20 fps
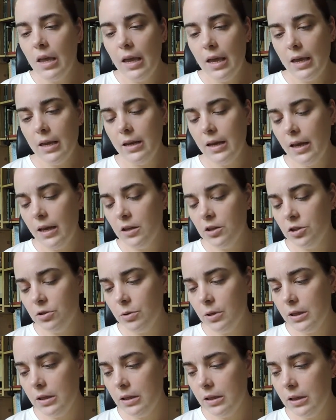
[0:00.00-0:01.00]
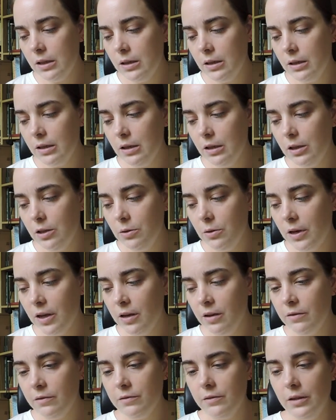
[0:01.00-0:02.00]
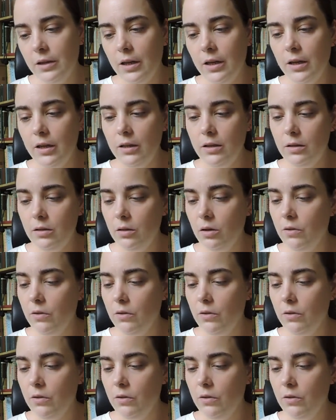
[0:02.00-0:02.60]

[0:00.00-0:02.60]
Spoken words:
And actually, you have like